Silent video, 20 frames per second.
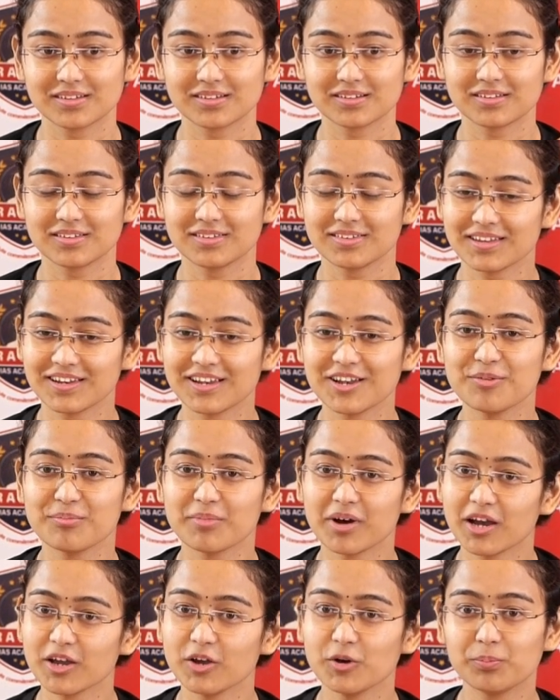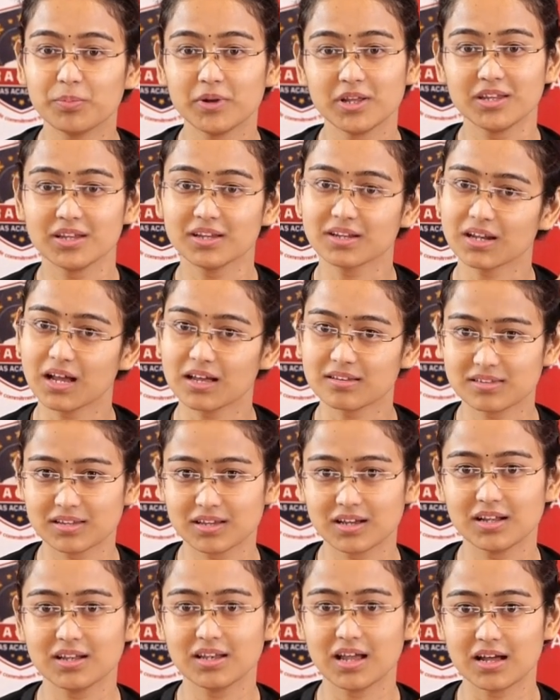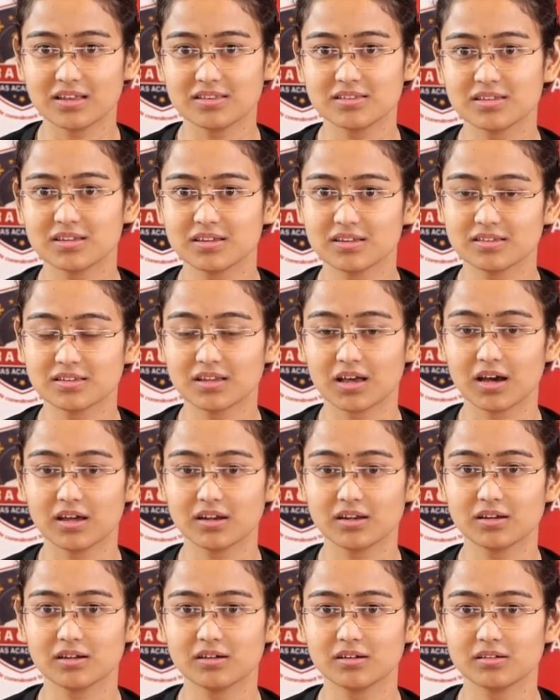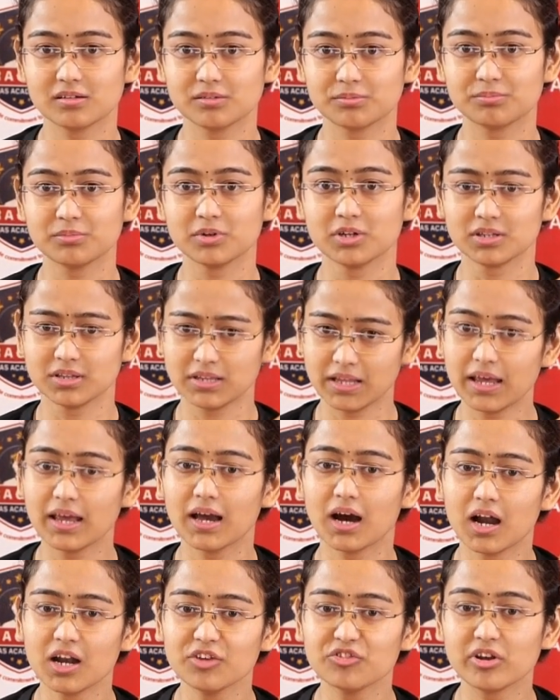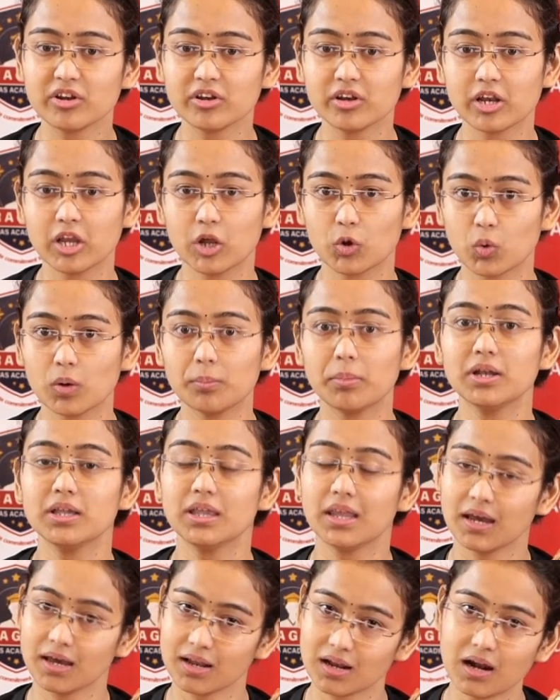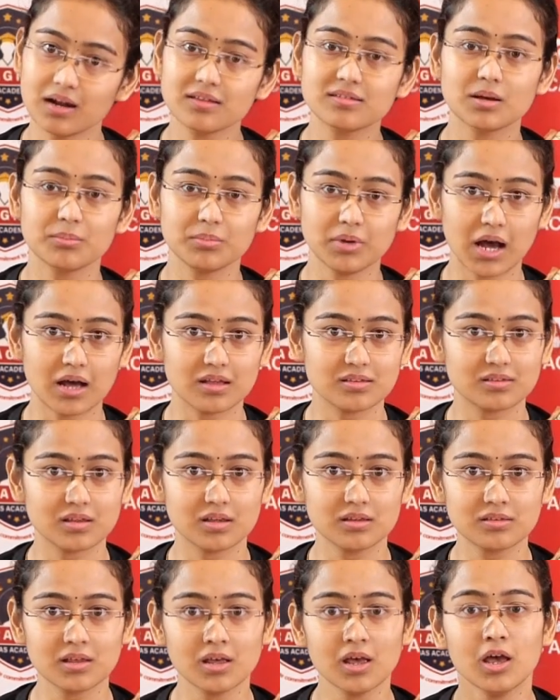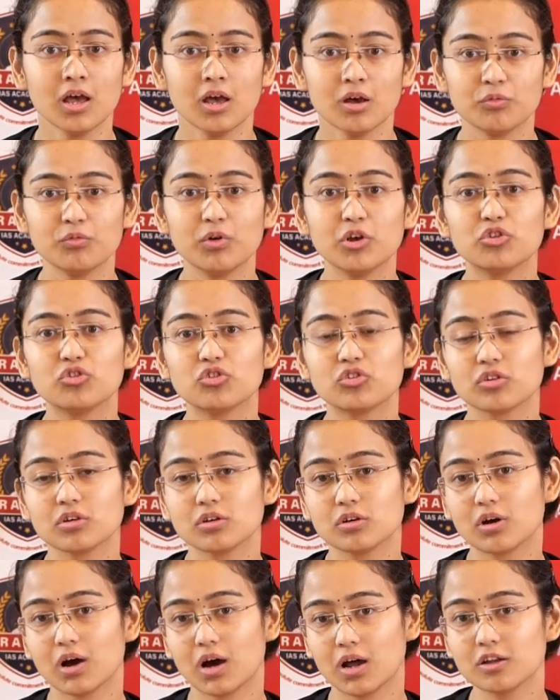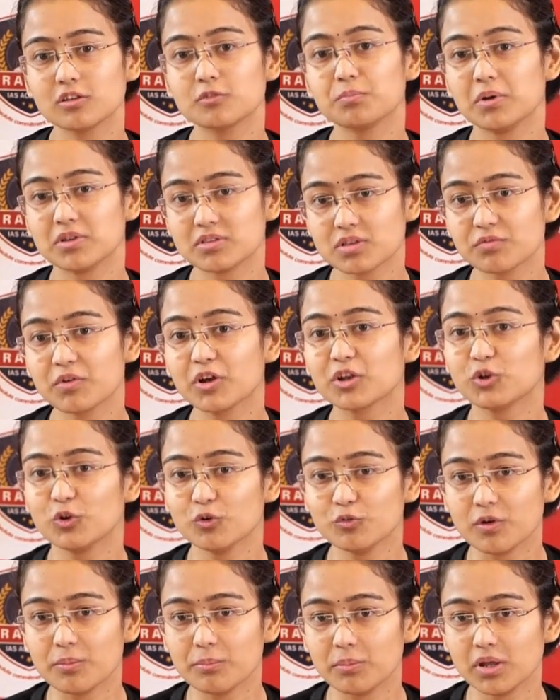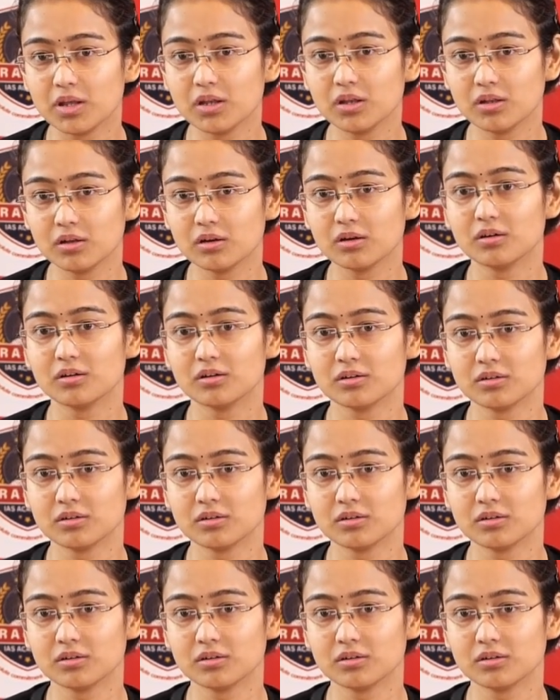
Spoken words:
Sir, in my opinion, classical dances they are gender equal, but there are some dances which are specific to women.